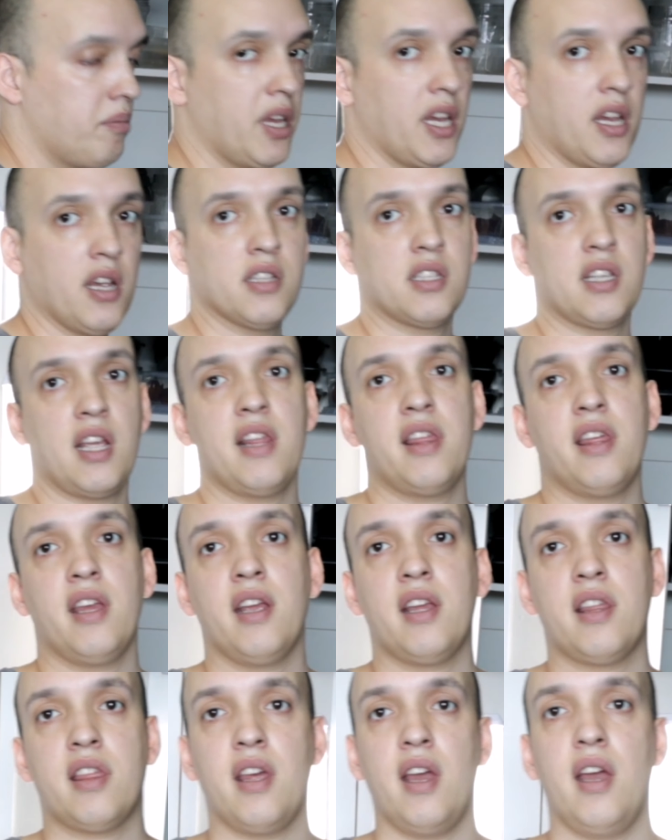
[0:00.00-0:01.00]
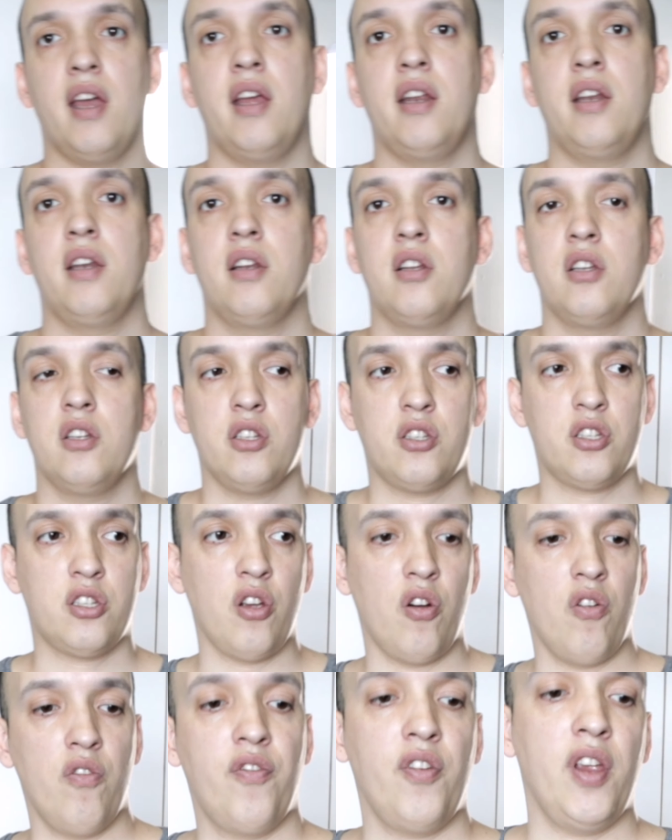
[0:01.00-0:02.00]
because I think that
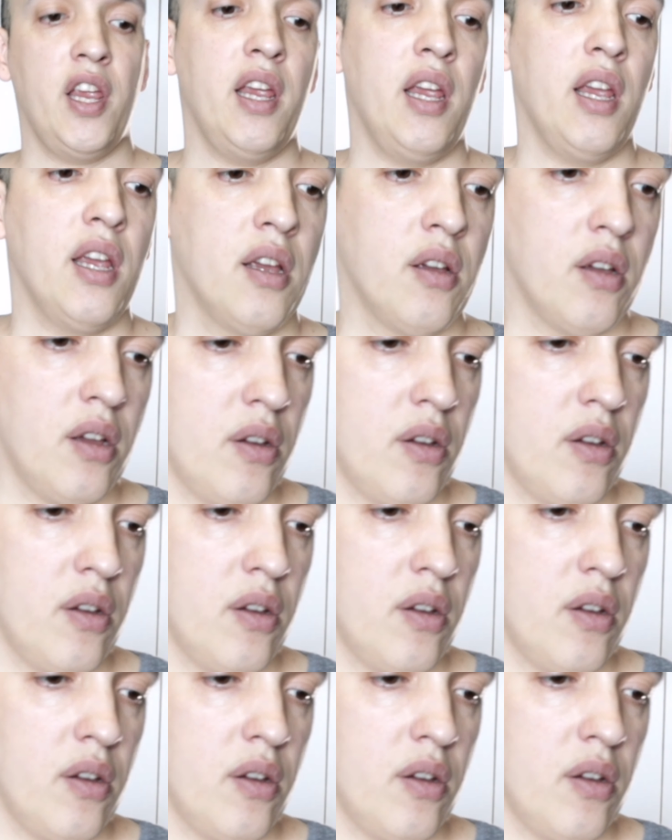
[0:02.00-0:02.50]
Sophie